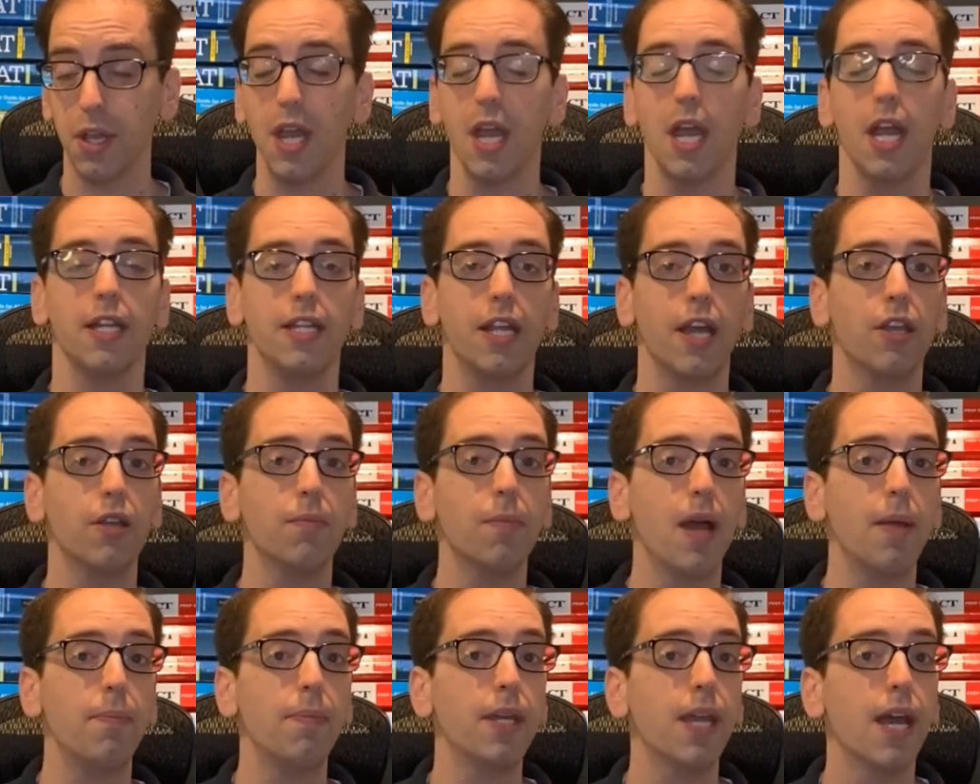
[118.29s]
Now you
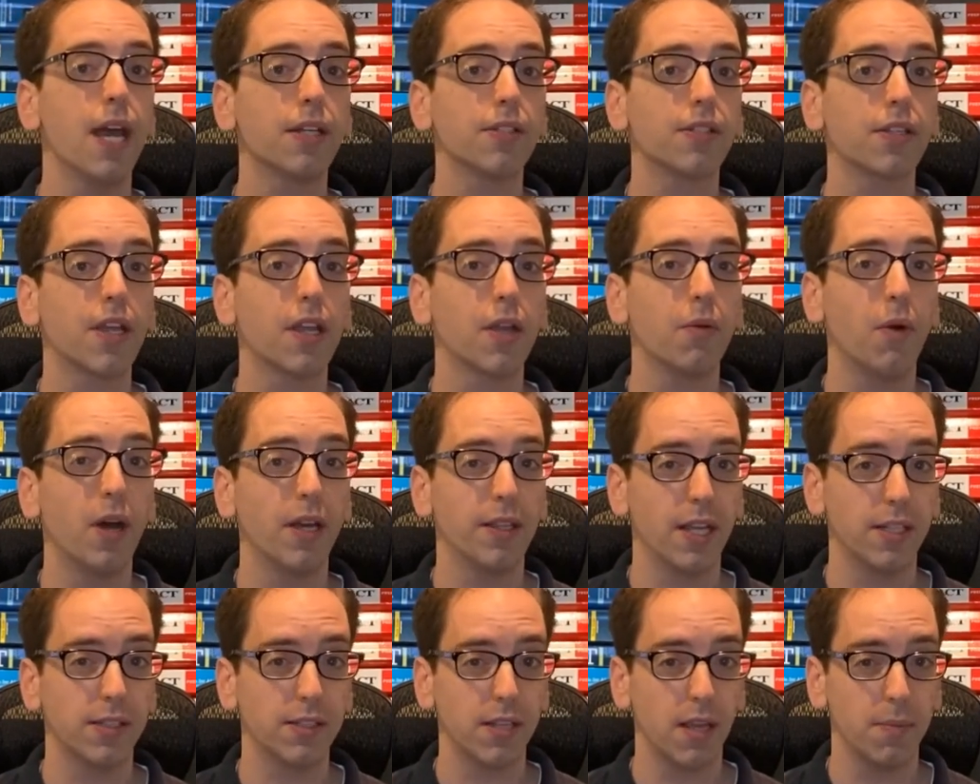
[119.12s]
might be asking why that
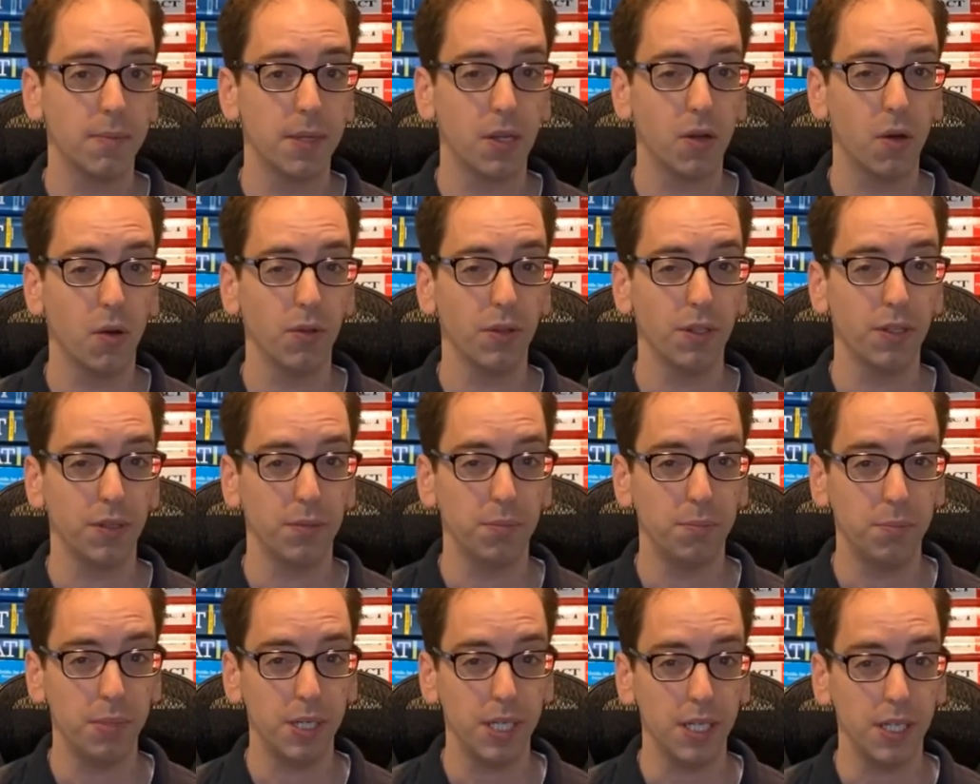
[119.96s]
semicolon in
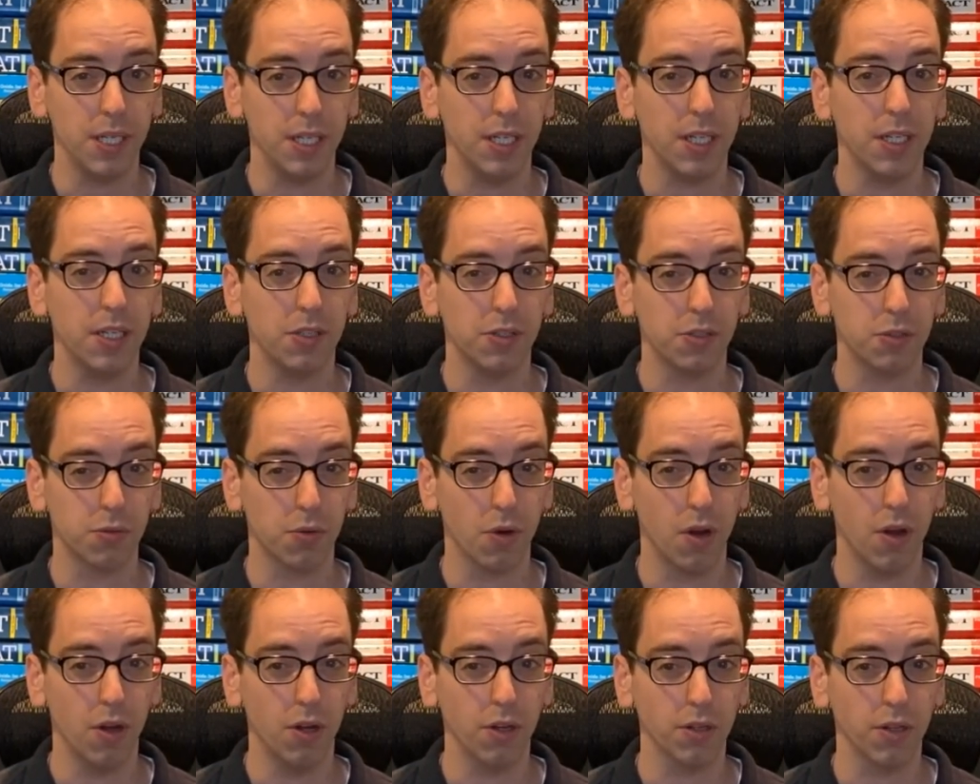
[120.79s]
B is
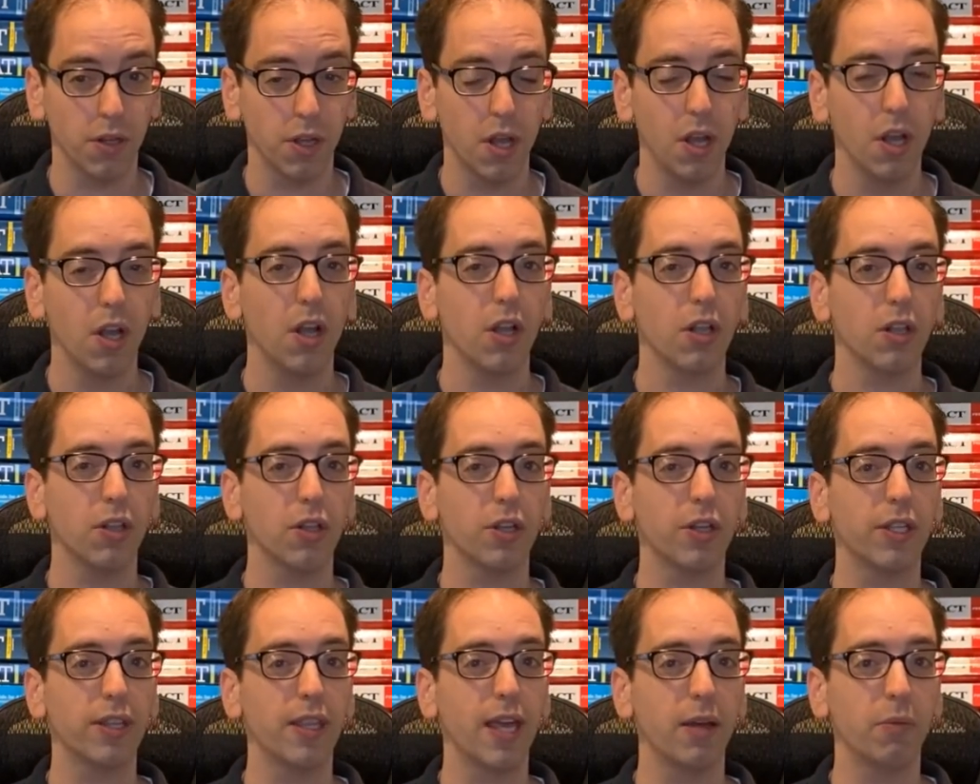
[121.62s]
wrong. Look
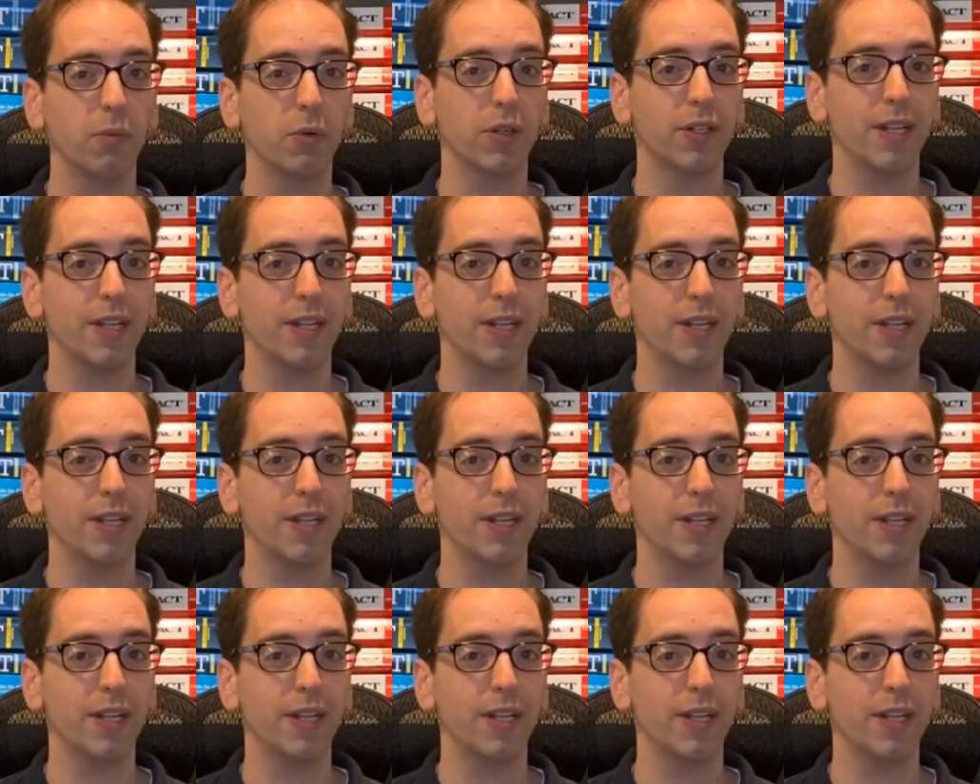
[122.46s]
at that word